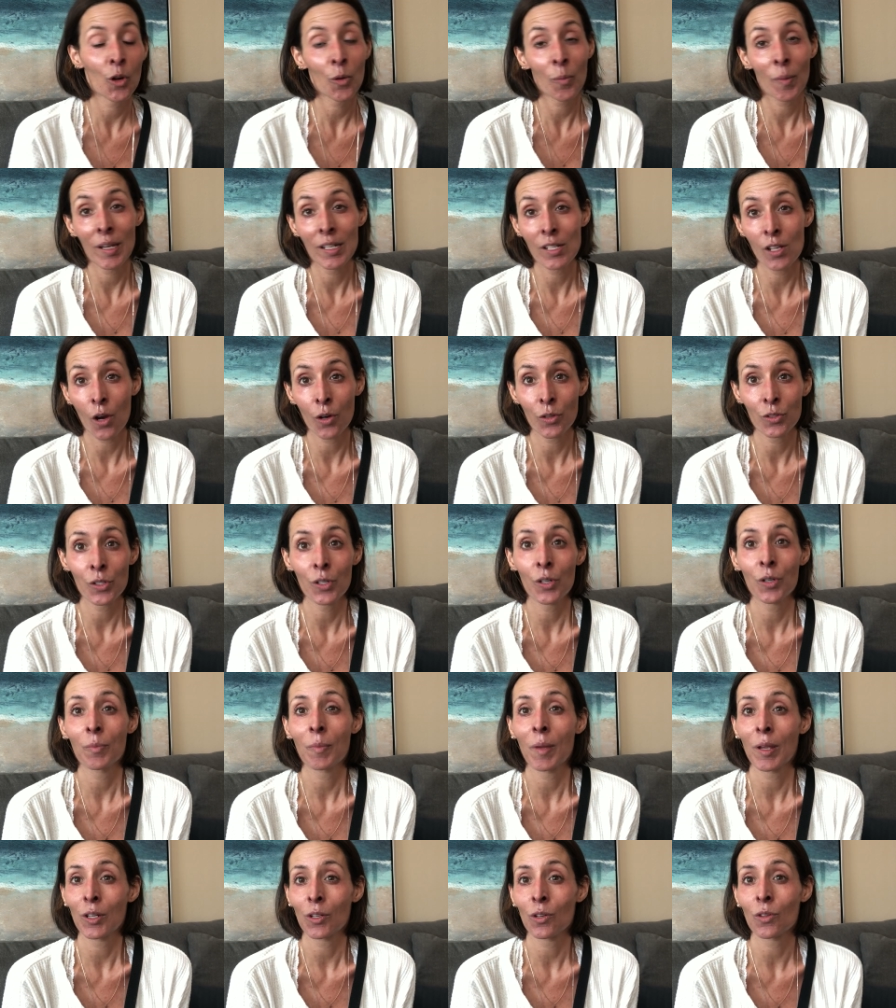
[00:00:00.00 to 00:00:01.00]
or my doctor
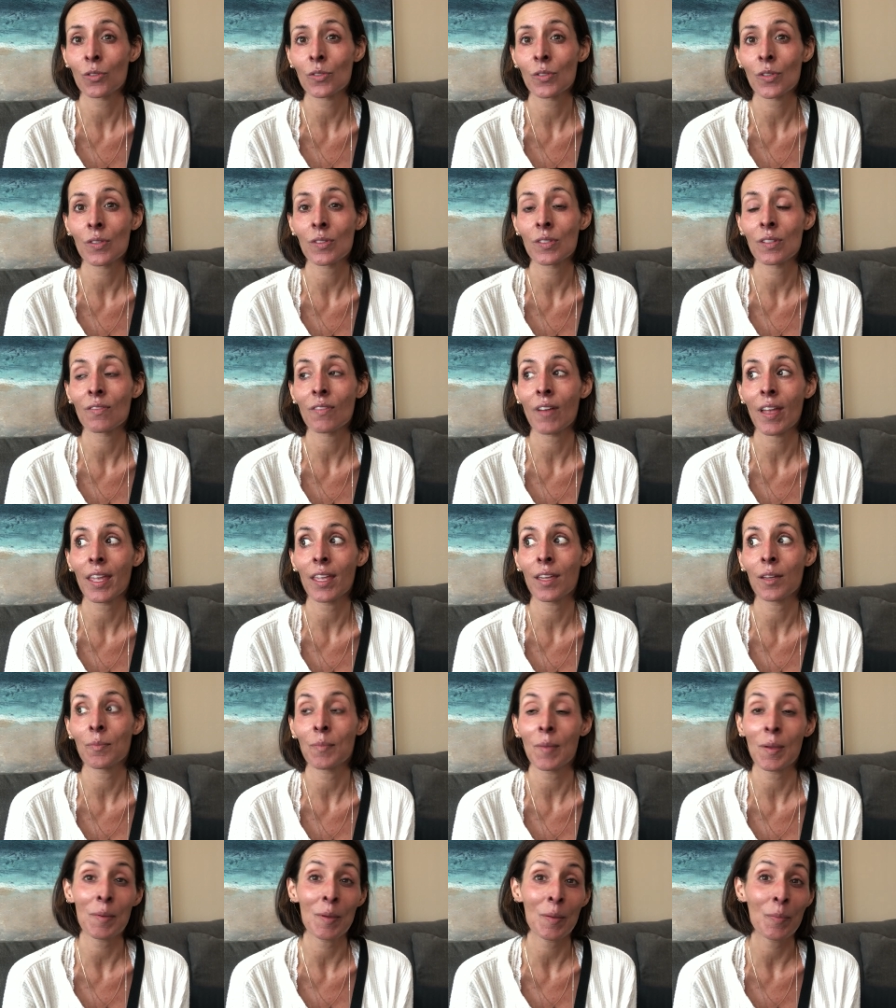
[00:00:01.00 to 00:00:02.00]
and my nurses, if I
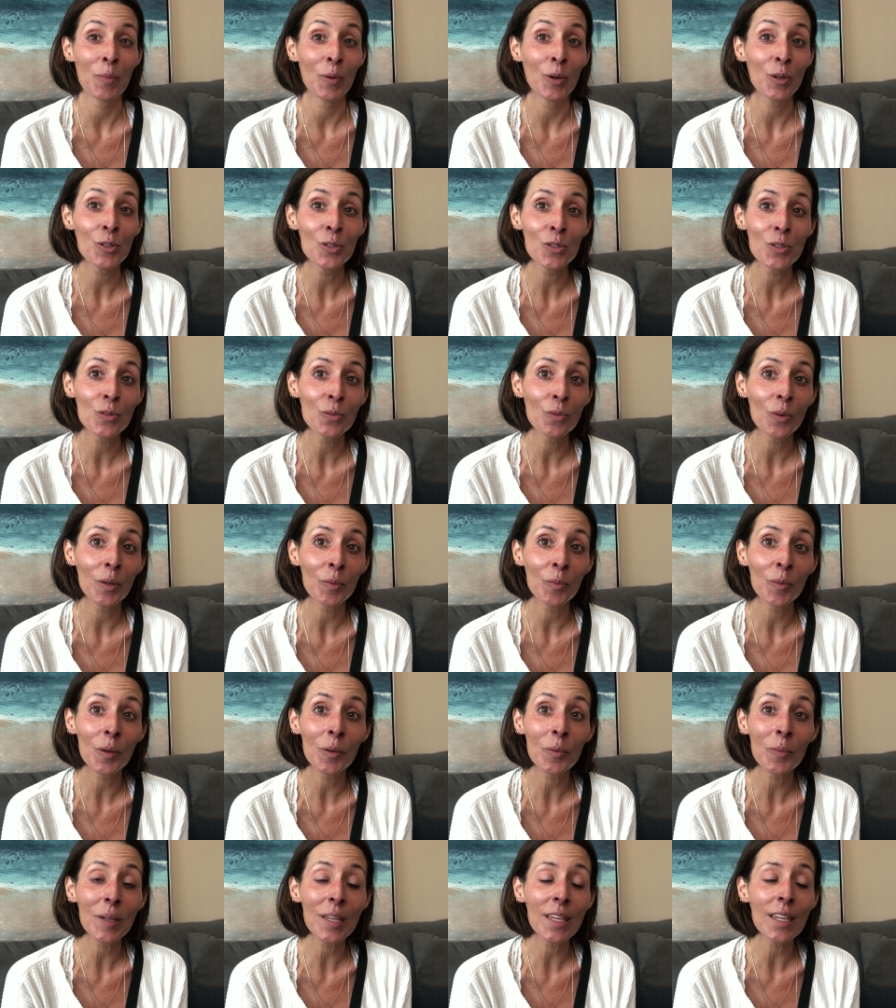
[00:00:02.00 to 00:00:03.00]
could maybe push one
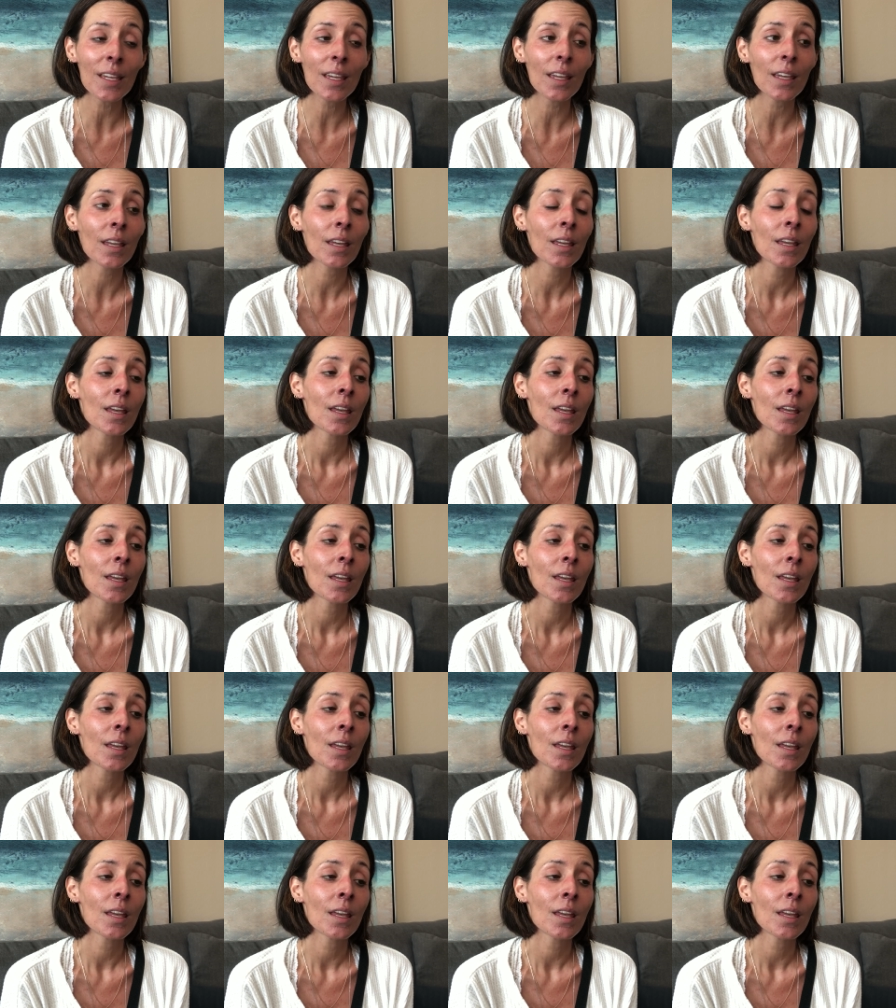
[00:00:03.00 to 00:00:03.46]
more week